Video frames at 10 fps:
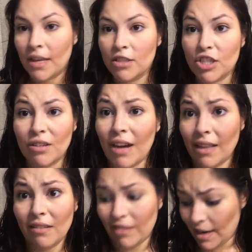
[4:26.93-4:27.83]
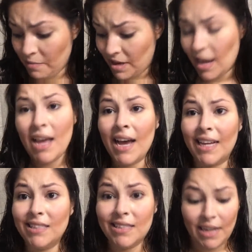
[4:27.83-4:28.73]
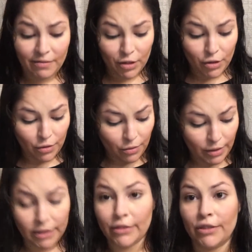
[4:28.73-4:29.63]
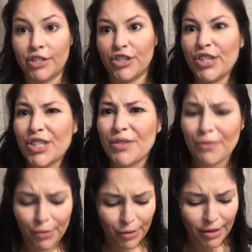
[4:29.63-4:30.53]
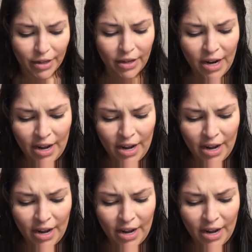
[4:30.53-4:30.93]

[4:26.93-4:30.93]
So I love it. I mean, I didn't have to go and search for